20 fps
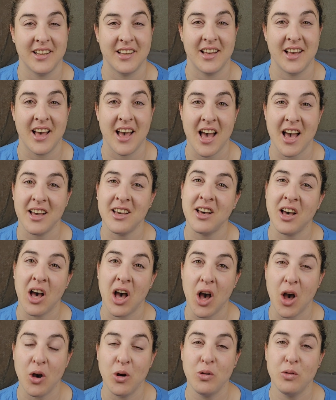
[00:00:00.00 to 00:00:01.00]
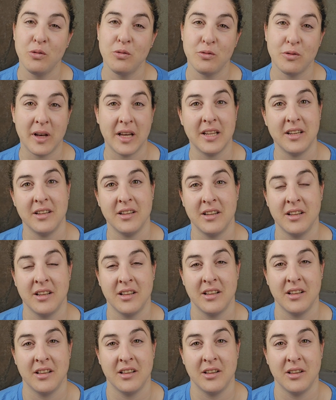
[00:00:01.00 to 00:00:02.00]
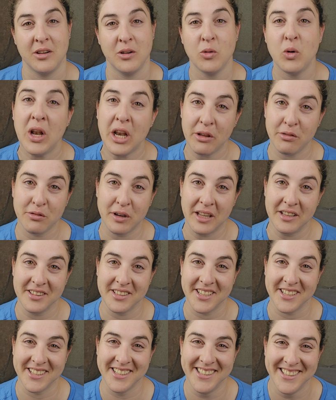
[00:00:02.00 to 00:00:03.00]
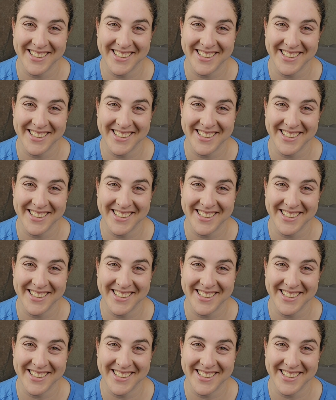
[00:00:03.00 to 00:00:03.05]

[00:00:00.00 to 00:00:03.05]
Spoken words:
Ek hou van olifante.